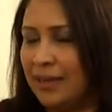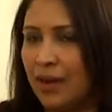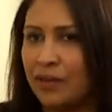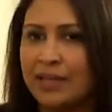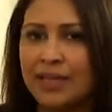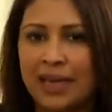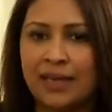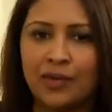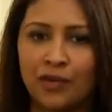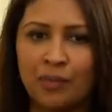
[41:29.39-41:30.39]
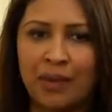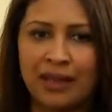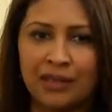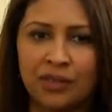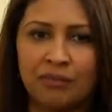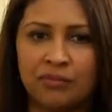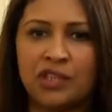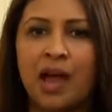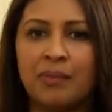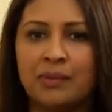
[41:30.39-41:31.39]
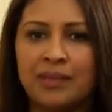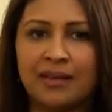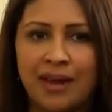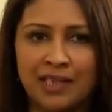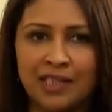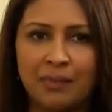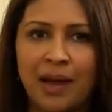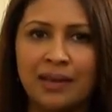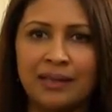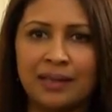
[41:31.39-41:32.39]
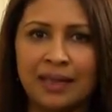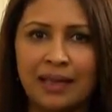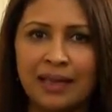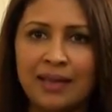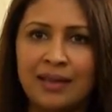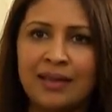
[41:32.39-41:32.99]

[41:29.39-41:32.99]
Now say my chairman Mr. Ranjit Pandithage,